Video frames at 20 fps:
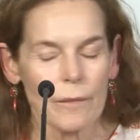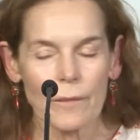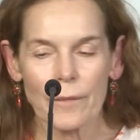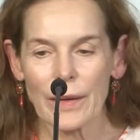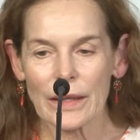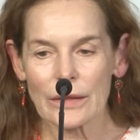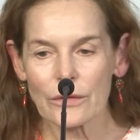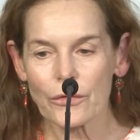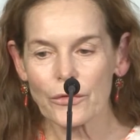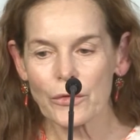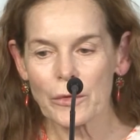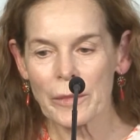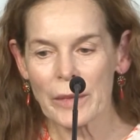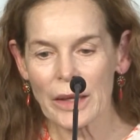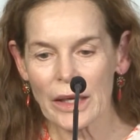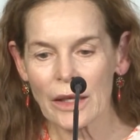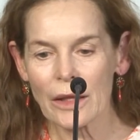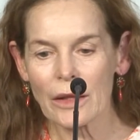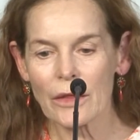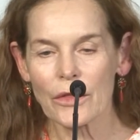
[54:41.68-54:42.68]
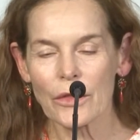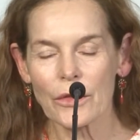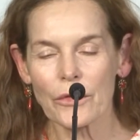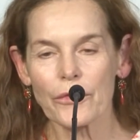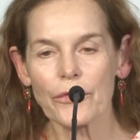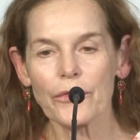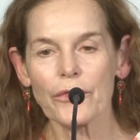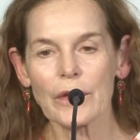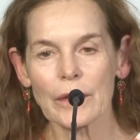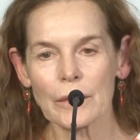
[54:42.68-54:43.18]
But for me, the
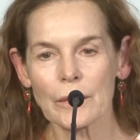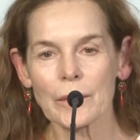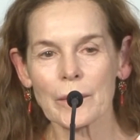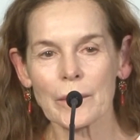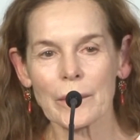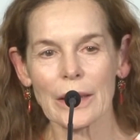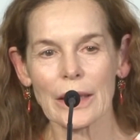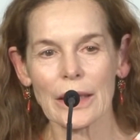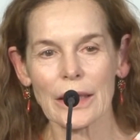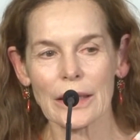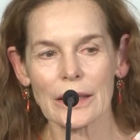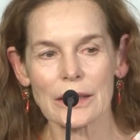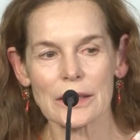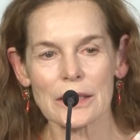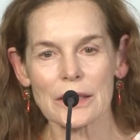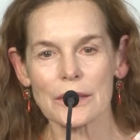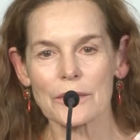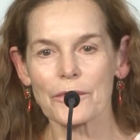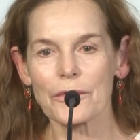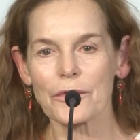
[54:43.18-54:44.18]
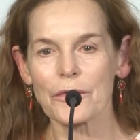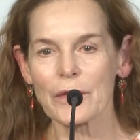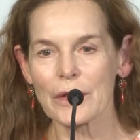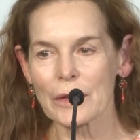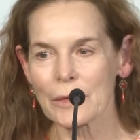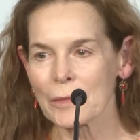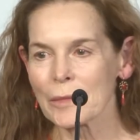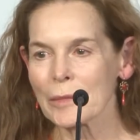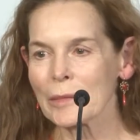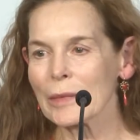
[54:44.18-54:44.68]
film is
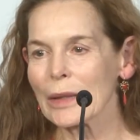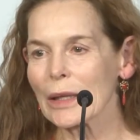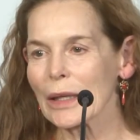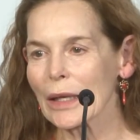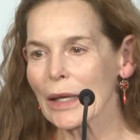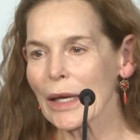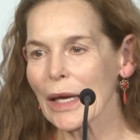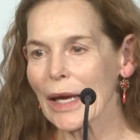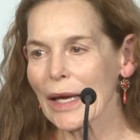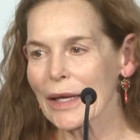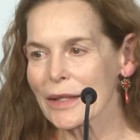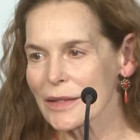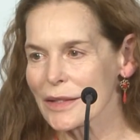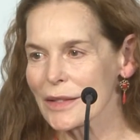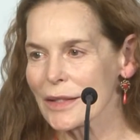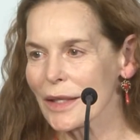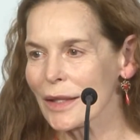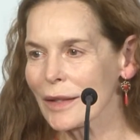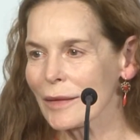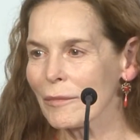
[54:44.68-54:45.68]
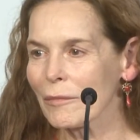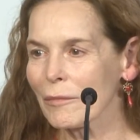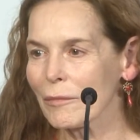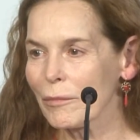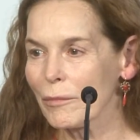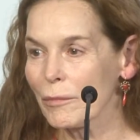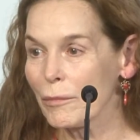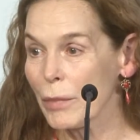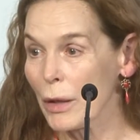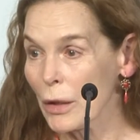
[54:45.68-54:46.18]
film as in
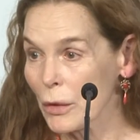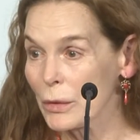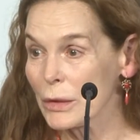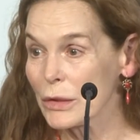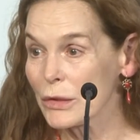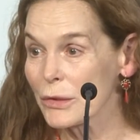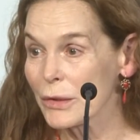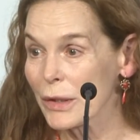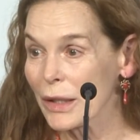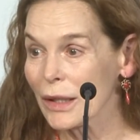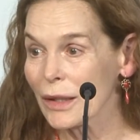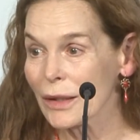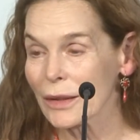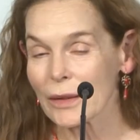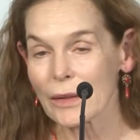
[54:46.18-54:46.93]
poetry,